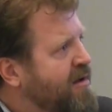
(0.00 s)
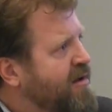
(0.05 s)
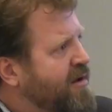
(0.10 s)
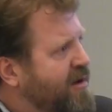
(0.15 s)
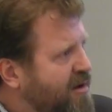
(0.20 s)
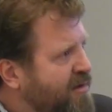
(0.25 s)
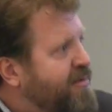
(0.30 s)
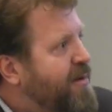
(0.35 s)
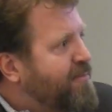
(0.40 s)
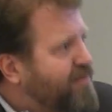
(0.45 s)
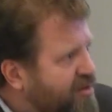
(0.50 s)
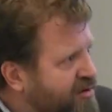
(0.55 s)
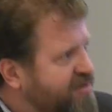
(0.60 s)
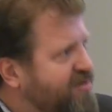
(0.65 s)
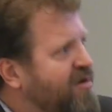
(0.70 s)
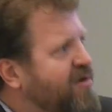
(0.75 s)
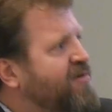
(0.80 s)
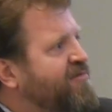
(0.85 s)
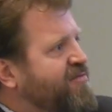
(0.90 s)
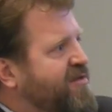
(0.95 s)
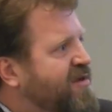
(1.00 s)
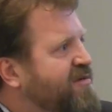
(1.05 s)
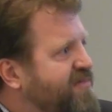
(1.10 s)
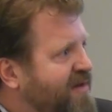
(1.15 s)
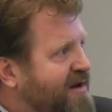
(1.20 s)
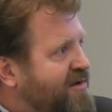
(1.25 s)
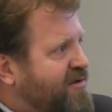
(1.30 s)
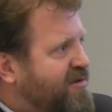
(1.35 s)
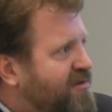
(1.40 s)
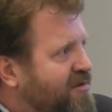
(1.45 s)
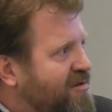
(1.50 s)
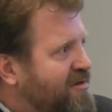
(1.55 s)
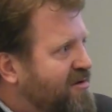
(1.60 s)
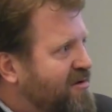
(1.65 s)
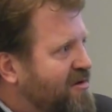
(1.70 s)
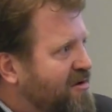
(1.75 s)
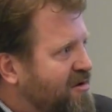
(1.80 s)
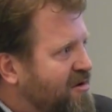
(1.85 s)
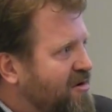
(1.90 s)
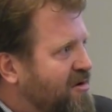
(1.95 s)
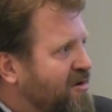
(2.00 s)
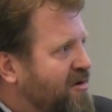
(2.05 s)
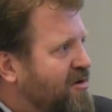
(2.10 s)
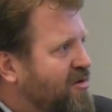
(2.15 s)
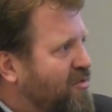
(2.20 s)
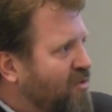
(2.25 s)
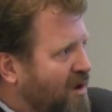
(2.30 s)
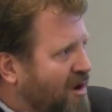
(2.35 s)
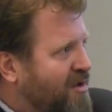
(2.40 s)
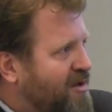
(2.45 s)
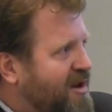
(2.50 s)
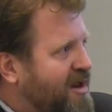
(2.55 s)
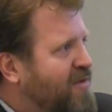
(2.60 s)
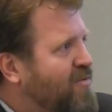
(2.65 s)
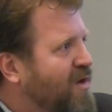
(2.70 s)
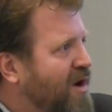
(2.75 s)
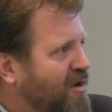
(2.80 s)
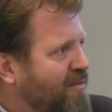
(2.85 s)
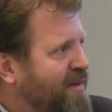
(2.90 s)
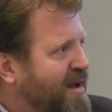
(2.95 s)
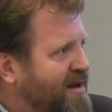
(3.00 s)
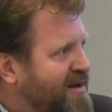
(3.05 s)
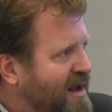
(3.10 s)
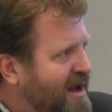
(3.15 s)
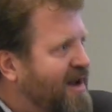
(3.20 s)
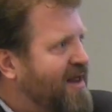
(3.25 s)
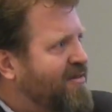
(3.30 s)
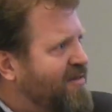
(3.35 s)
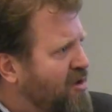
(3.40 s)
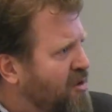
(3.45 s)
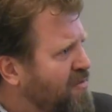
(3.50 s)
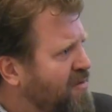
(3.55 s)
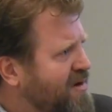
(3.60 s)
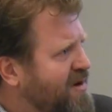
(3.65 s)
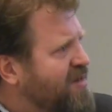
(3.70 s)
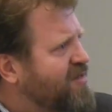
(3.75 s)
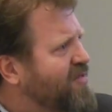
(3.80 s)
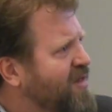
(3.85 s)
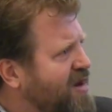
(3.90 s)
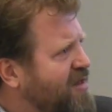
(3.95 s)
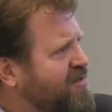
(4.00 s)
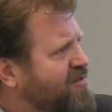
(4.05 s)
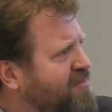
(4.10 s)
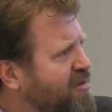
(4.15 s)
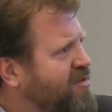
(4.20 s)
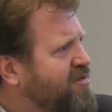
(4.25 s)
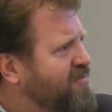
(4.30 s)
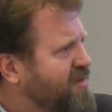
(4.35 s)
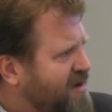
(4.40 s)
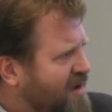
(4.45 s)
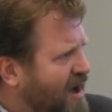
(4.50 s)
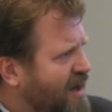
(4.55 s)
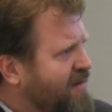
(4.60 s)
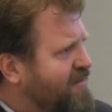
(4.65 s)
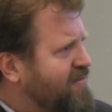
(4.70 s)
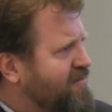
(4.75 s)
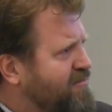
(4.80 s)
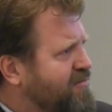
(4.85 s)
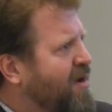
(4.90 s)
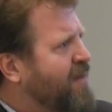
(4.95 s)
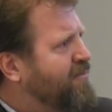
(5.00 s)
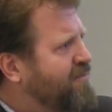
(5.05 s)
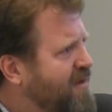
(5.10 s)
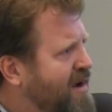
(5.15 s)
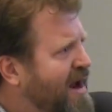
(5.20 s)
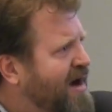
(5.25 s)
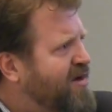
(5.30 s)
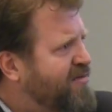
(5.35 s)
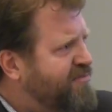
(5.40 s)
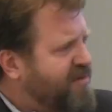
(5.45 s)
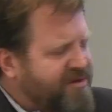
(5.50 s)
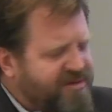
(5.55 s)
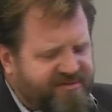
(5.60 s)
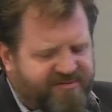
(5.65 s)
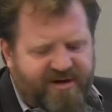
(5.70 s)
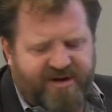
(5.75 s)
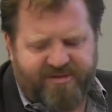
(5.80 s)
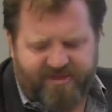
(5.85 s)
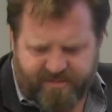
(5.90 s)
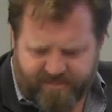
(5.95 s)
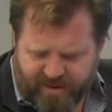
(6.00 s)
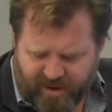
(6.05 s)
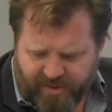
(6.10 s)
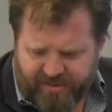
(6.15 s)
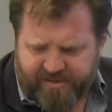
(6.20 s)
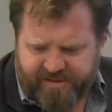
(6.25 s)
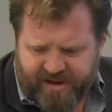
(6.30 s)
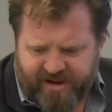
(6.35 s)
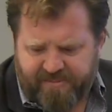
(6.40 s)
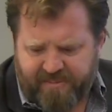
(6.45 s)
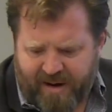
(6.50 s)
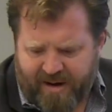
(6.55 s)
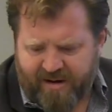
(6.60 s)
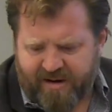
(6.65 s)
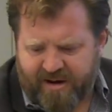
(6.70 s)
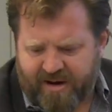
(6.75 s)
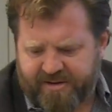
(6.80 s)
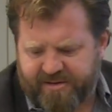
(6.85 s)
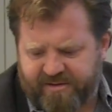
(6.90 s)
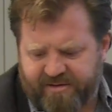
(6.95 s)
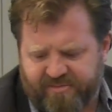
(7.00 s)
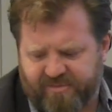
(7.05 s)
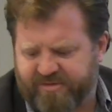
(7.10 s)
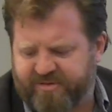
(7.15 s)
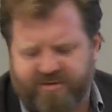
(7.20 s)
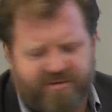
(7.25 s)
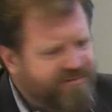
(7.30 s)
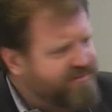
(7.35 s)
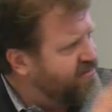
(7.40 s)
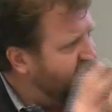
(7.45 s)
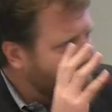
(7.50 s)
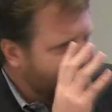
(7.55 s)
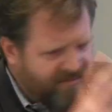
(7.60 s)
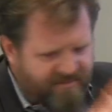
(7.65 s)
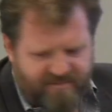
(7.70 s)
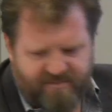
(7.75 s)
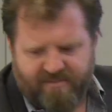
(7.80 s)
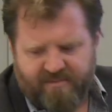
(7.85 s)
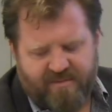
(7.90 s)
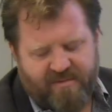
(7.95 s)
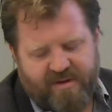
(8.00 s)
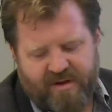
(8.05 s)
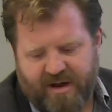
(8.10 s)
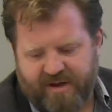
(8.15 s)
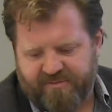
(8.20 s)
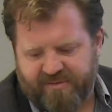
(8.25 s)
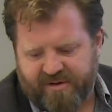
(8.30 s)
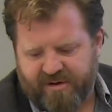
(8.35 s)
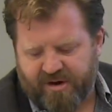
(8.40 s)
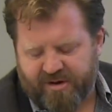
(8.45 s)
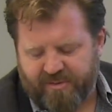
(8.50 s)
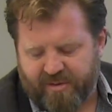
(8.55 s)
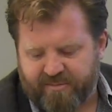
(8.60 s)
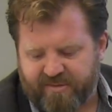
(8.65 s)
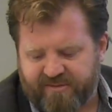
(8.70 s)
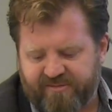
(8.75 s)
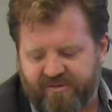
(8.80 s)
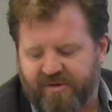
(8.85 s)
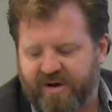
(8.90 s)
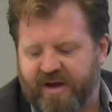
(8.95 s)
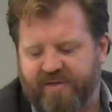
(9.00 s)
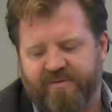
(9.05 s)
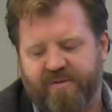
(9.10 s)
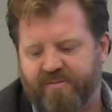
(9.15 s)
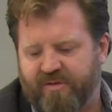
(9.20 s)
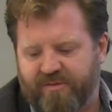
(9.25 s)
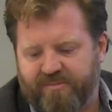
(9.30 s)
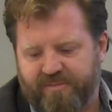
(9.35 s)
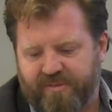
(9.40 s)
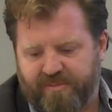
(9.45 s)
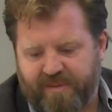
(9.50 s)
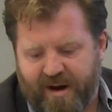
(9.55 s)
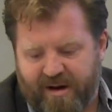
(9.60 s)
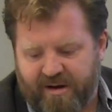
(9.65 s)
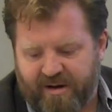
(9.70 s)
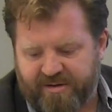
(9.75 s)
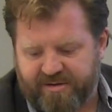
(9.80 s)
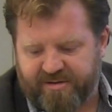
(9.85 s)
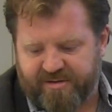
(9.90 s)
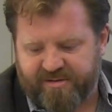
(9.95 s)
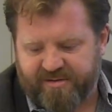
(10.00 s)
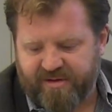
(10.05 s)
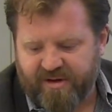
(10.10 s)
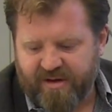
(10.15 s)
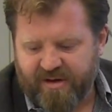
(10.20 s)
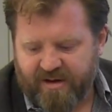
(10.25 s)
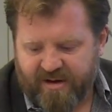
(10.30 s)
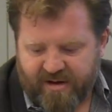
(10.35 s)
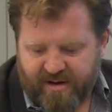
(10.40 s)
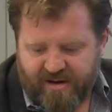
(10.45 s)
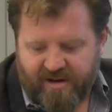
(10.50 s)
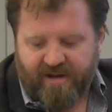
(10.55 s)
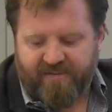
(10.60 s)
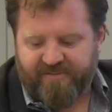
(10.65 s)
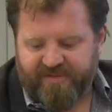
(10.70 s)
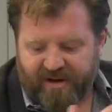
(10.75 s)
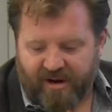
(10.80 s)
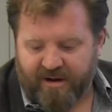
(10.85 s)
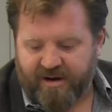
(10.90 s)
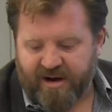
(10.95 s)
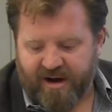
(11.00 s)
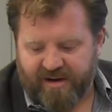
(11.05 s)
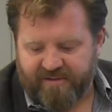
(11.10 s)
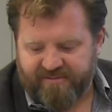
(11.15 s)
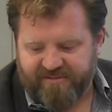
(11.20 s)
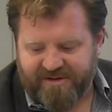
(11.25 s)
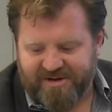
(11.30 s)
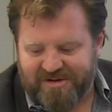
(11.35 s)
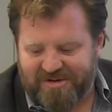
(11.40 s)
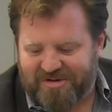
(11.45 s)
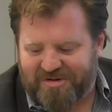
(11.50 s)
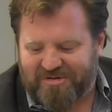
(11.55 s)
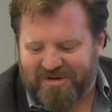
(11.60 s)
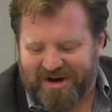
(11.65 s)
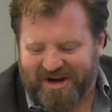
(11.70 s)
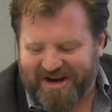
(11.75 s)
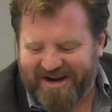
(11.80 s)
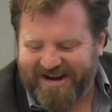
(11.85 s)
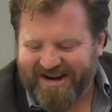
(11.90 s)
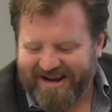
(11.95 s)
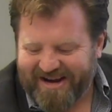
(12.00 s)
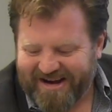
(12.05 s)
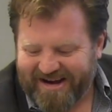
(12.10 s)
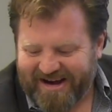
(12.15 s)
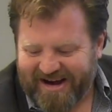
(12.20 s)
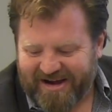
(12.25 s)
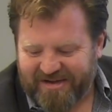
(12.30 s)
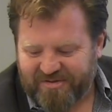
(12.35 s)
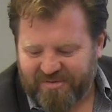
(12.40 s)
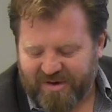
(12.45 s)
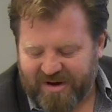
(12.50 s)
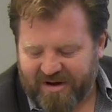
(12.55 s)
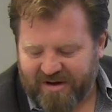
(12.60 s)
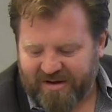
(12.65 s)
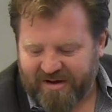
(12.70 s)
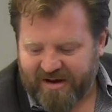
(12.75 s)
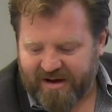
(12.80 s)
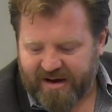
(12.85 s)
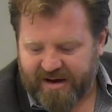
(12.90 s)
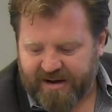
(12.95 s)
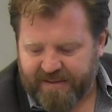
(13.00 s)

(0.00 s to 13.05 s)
that preserve the evental quality while maintaining the openness that is supposed to be not an act of preservation. And all those kind of paradoxes, which are, as we talked about beforehand, the paradoxes of the archive industry as well.